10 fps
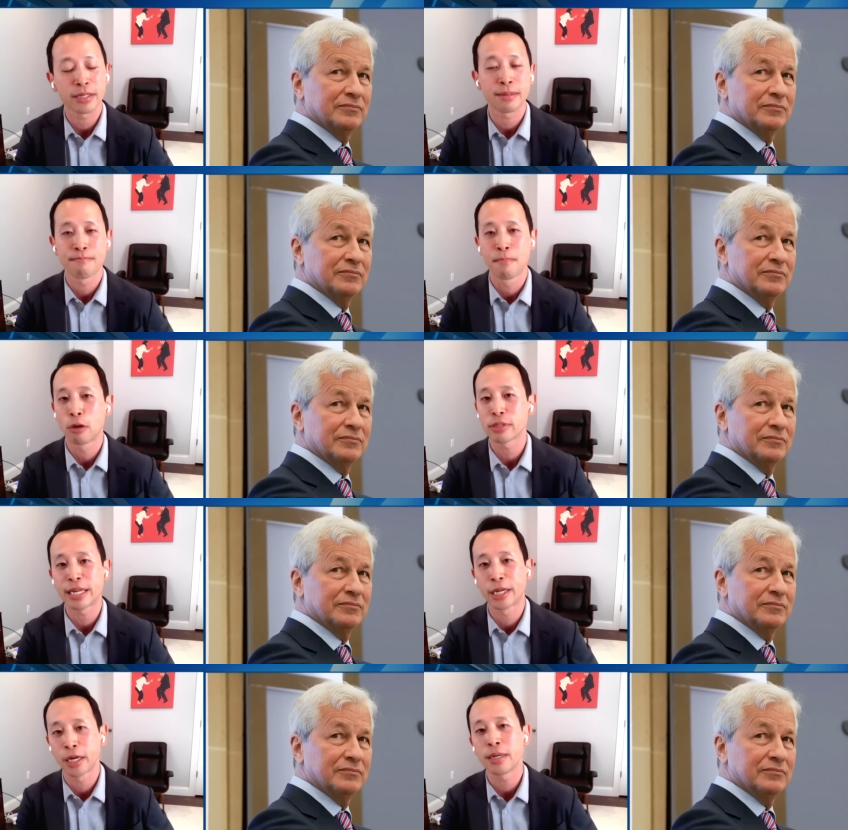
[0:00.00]
Speaker 1: is
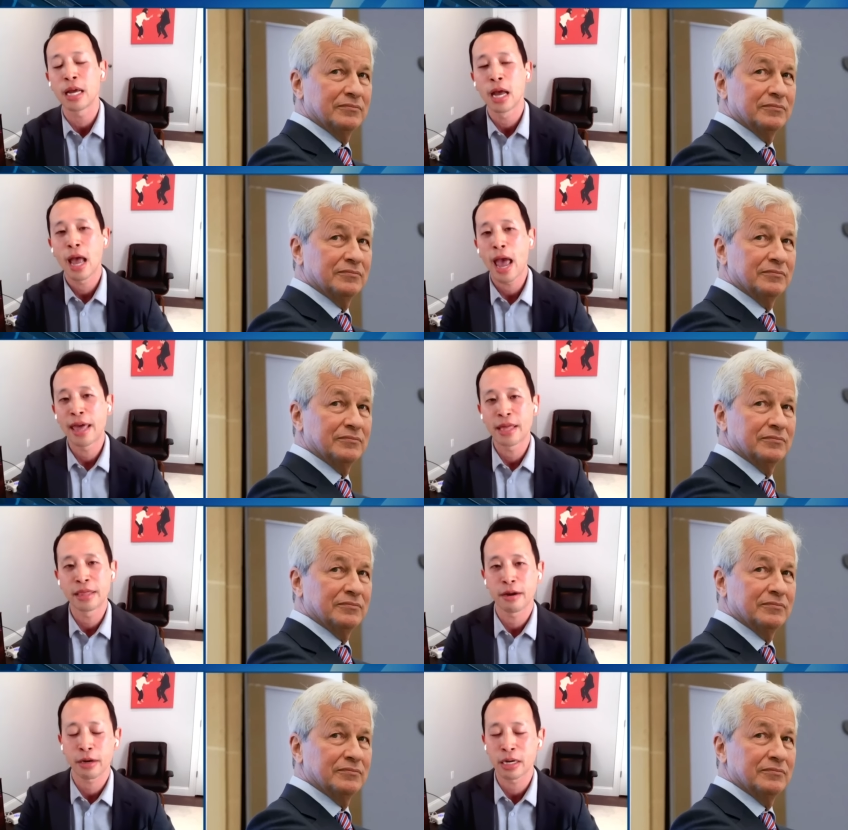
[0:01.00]
mostly good. And
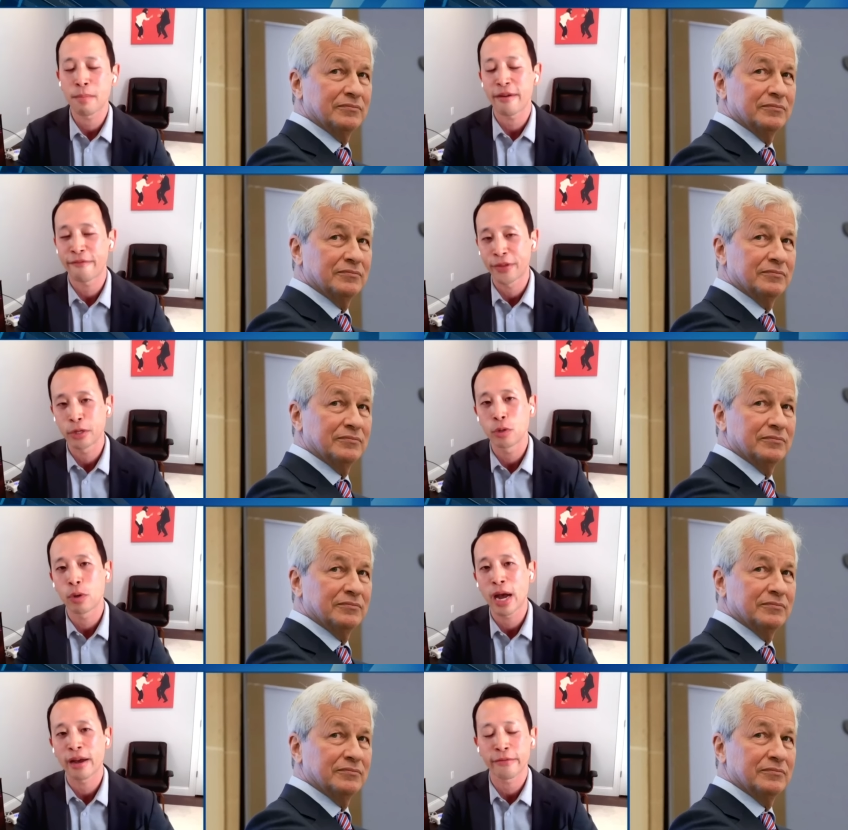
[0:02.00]
then there are going to be a few
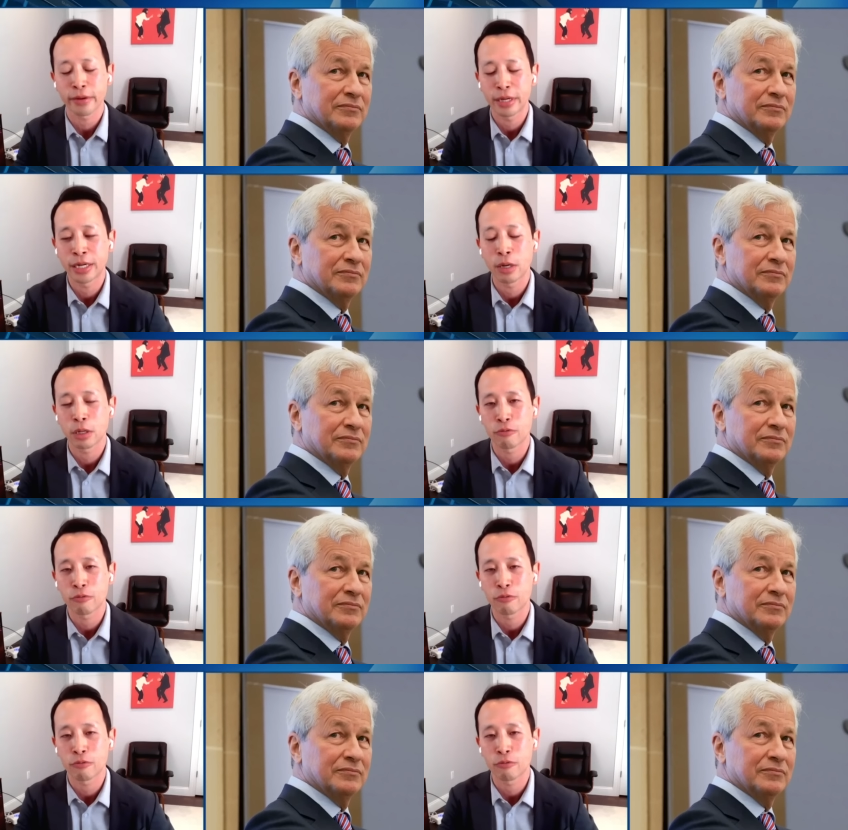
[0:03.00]
who have, you know,